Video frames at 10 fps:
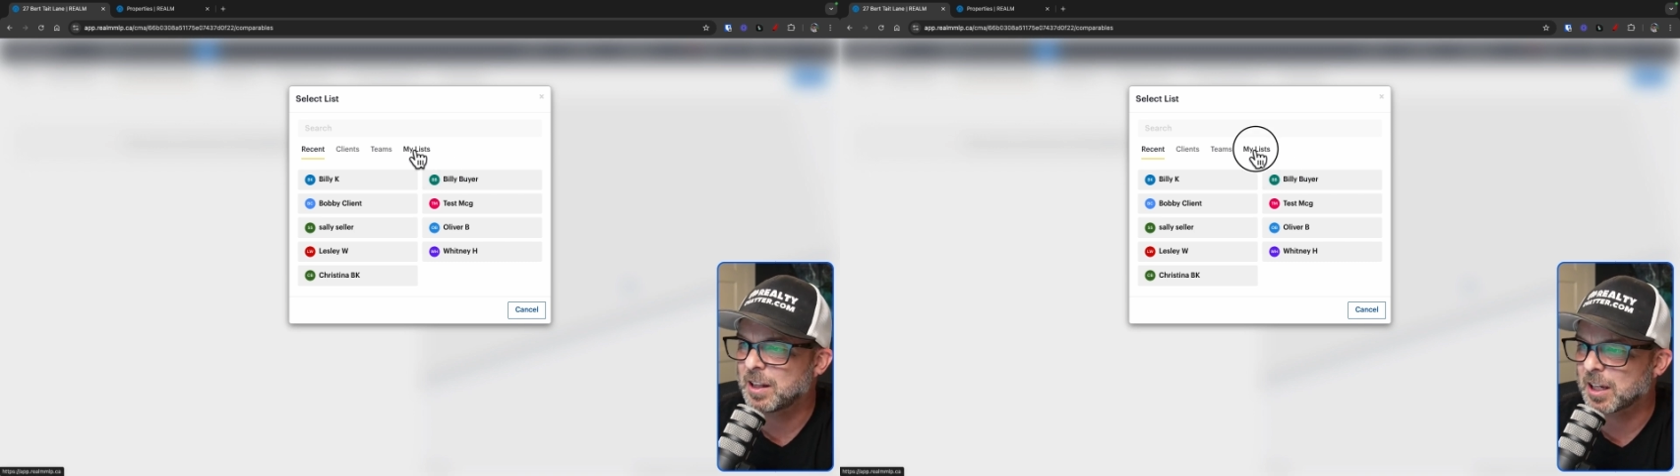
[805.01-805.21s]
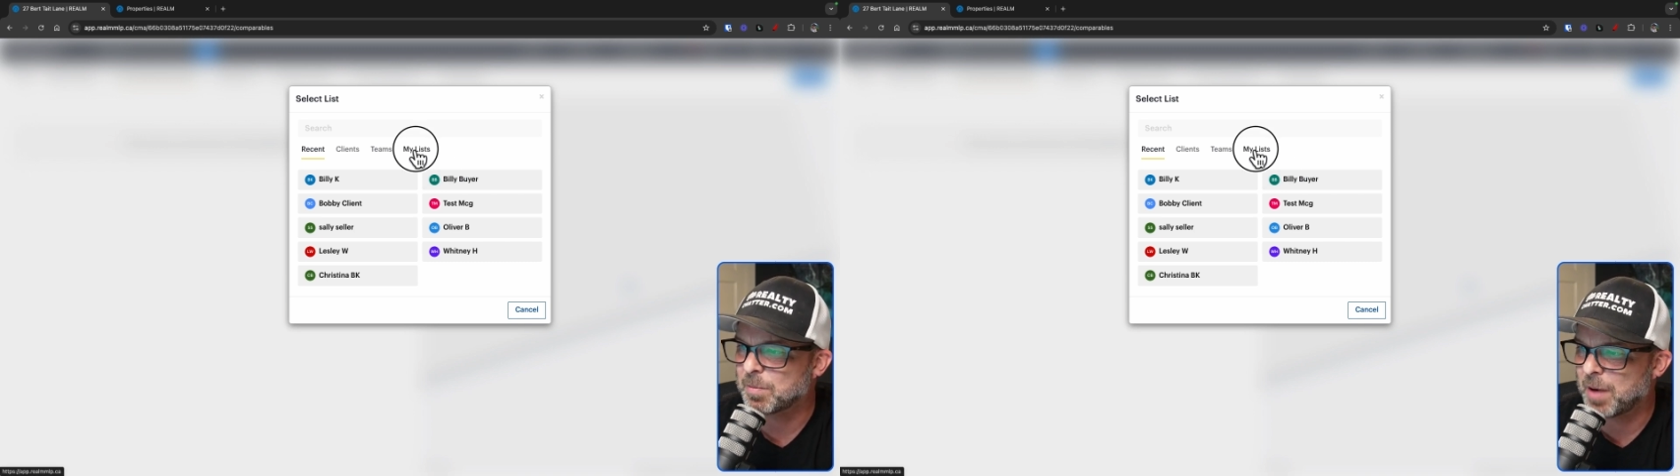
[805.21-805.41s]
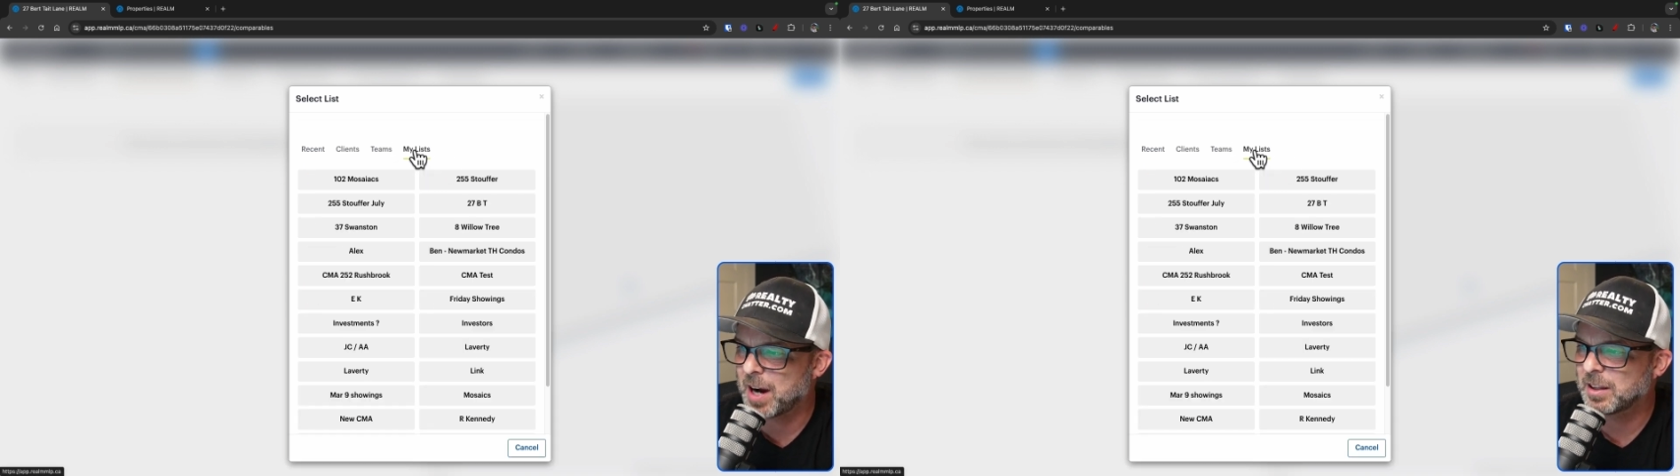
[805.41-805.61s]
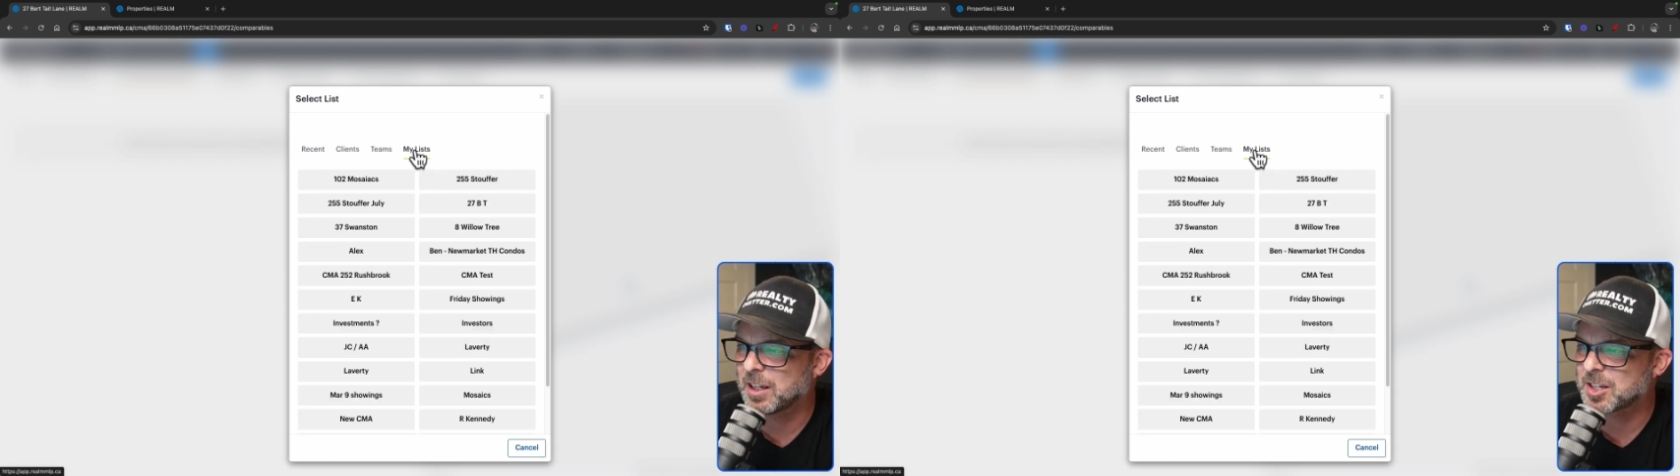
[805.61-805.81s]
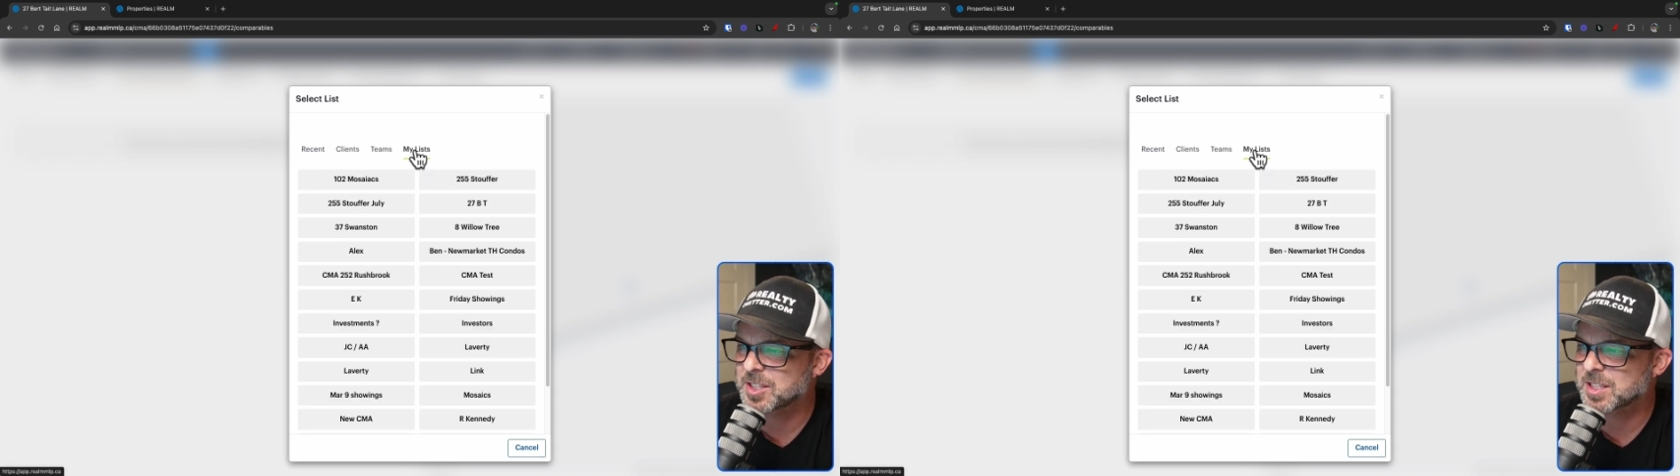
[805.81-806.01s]
Click My
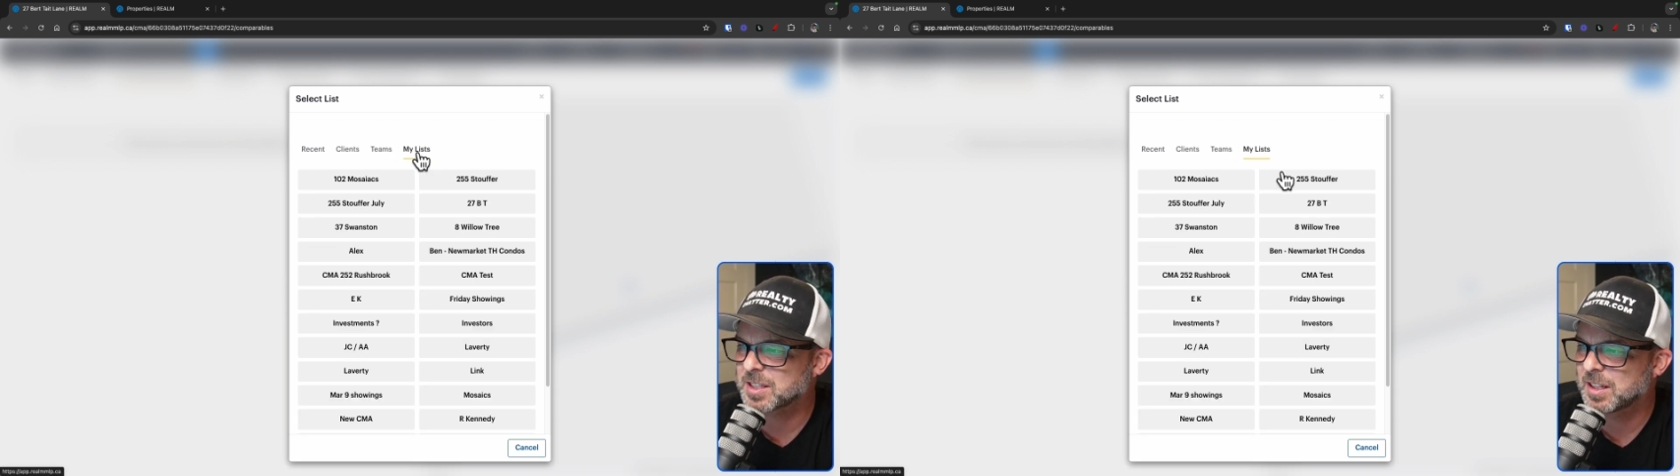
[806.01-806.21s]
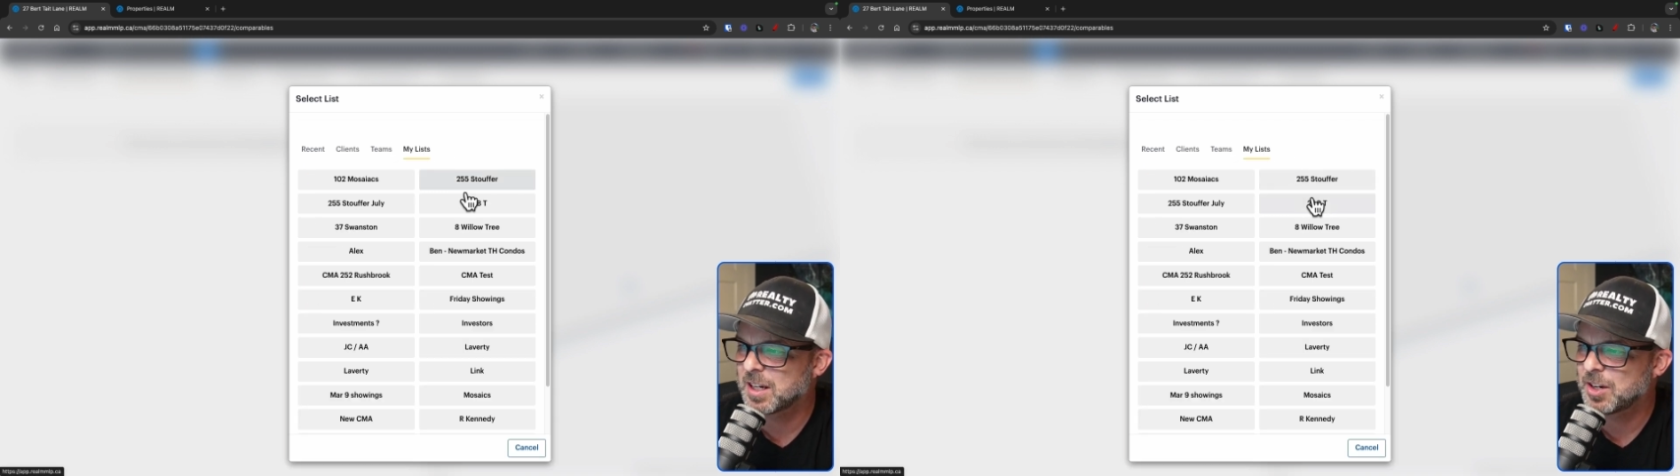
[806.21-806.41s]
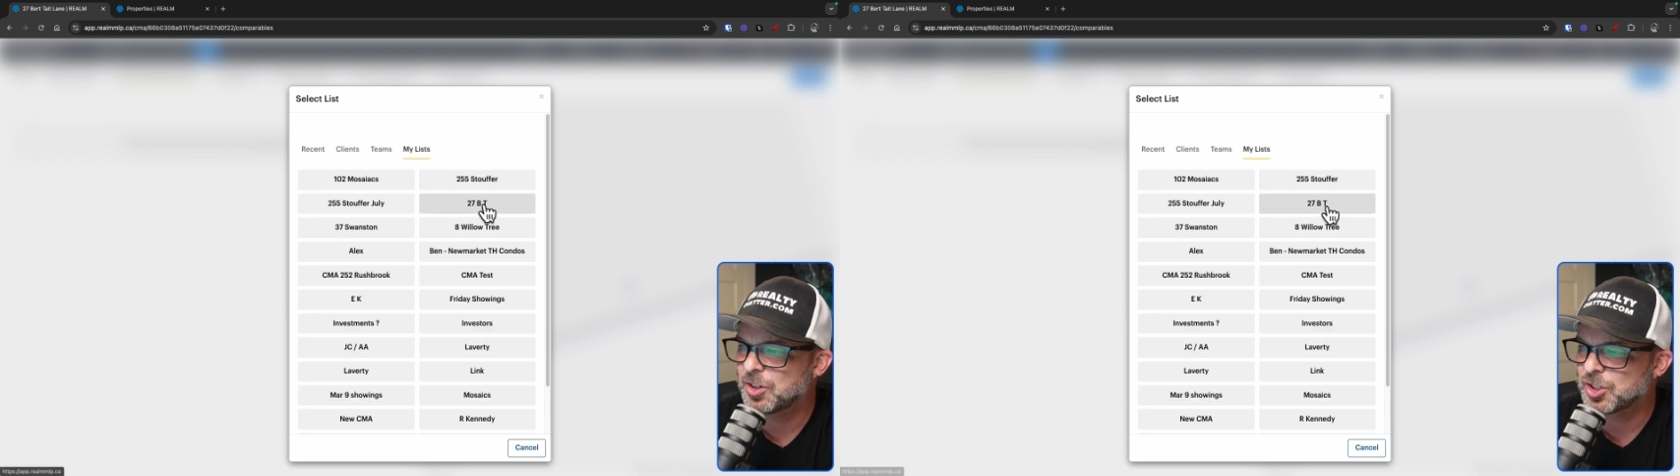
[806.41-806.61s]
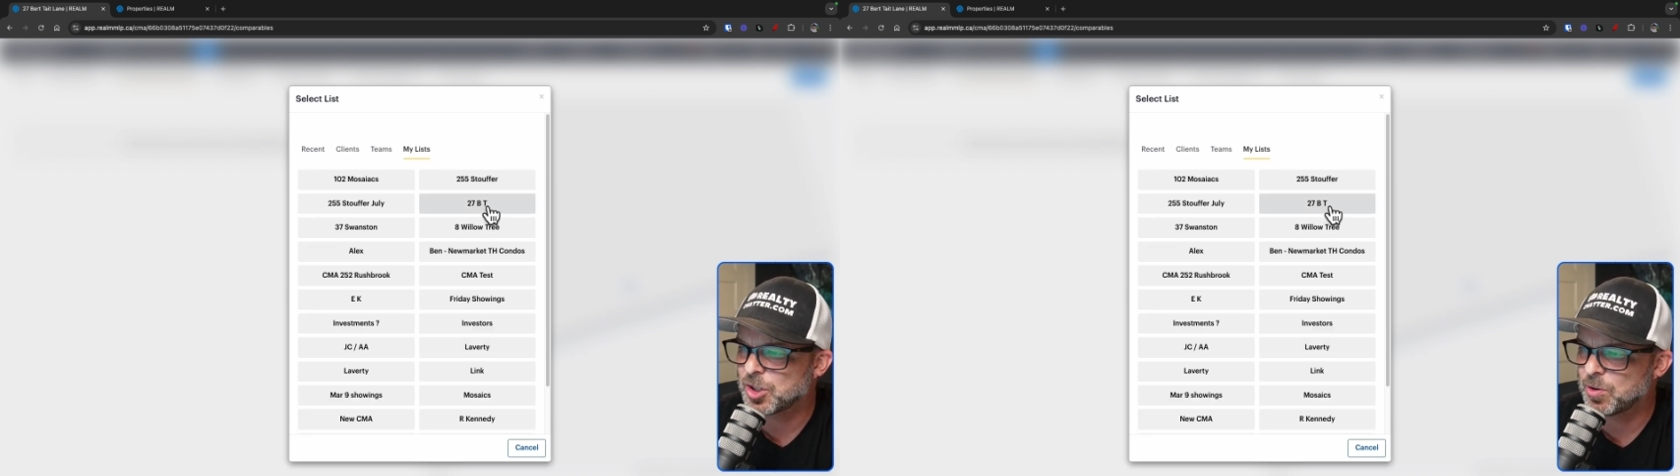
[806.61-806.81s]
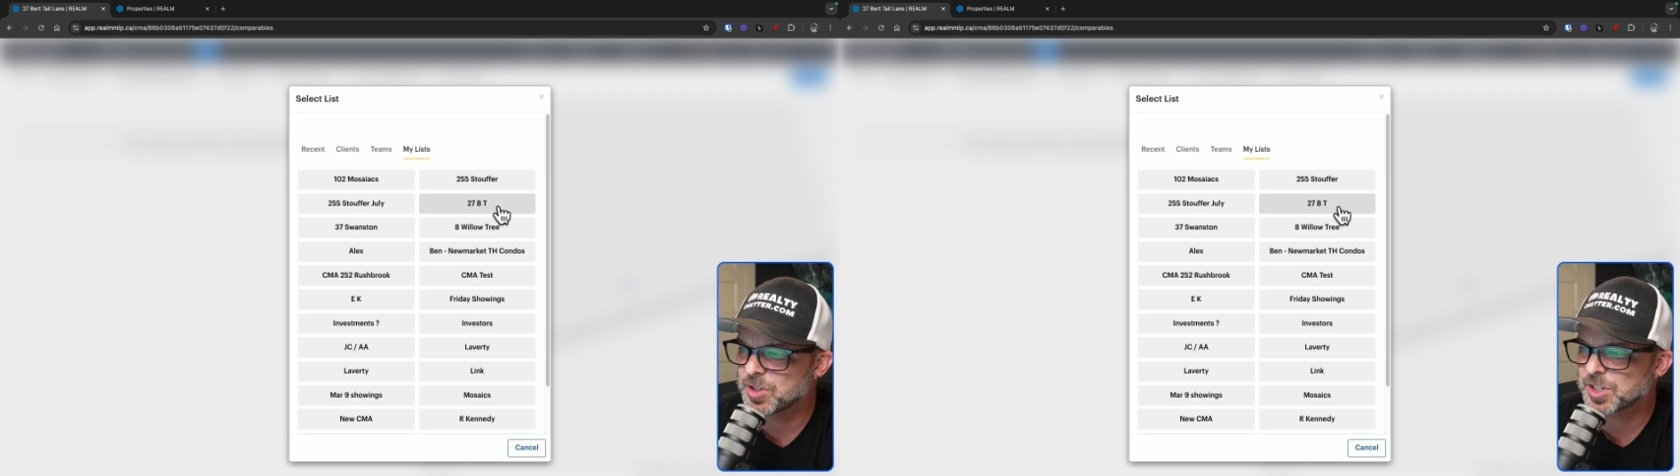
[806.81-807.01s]
Lists,
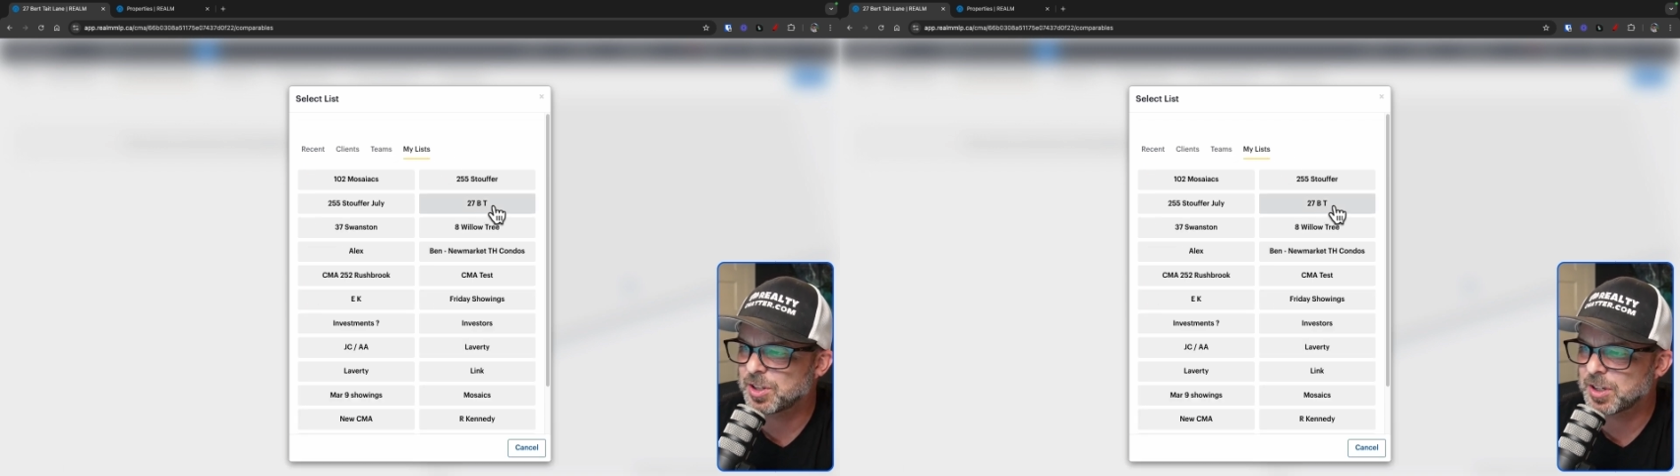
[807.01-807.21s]
choose